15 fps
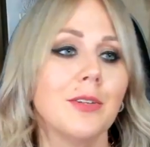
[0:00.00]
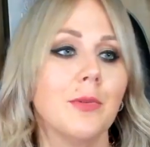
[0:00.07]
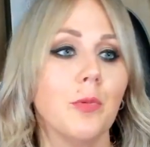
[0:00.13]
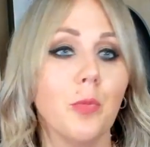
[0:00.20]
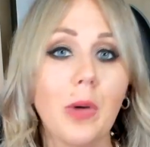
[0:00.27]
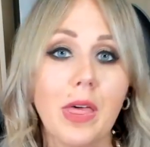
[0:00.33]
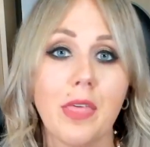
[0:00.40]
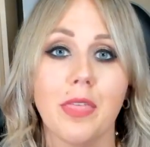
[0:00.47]

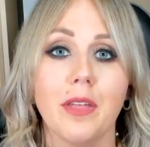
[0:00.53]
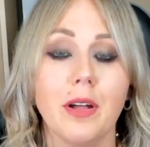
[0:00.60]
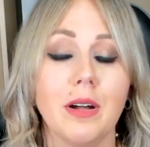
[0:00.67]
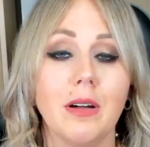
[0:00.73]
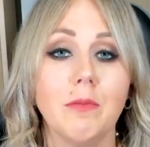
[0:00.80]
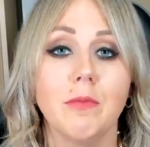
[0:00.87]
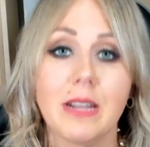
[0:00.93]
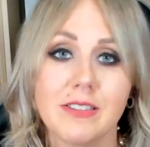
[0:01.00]
with
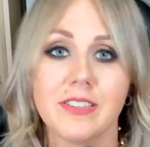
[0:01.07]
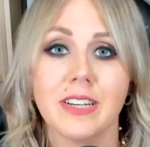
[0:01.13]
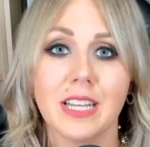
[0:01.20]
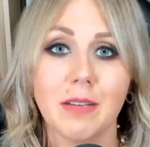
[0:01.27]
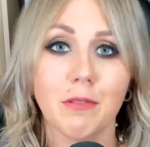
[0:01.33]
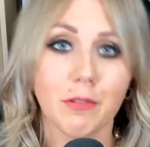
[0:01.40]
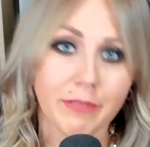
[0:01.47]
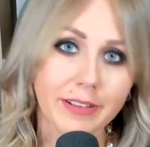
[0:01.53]
Resident
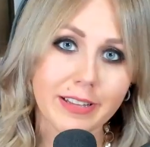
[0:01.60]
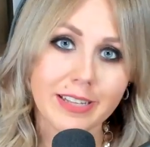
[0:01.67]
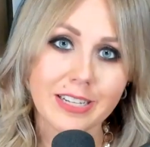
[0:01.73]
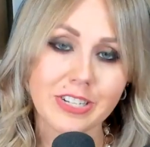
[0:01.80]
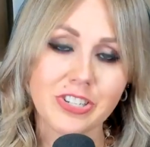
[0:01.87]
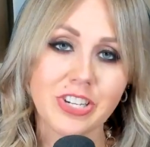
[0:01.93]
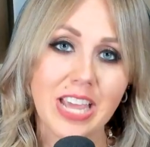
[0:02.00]
Evil Village.